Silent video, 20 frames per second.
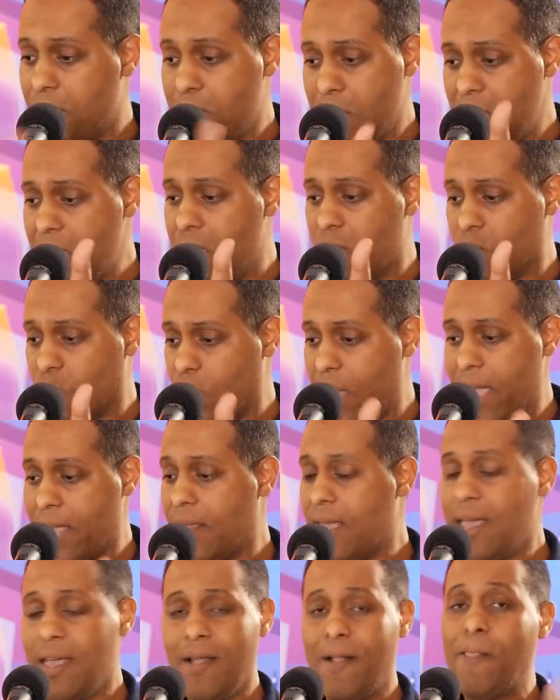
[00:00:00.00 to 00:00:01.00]
me is
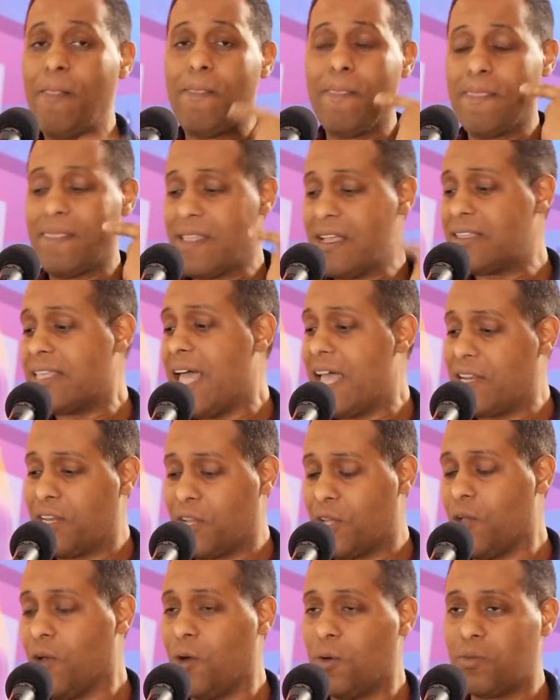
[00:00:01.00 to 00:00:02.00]
right. This had
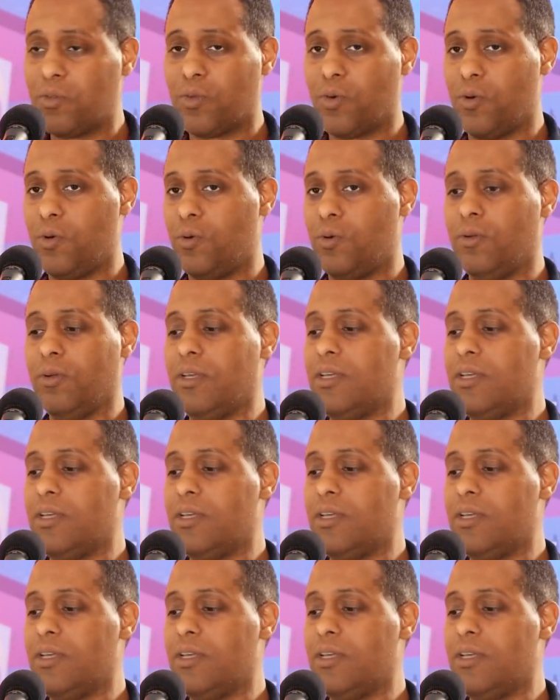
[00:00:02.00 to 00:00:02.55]
to go through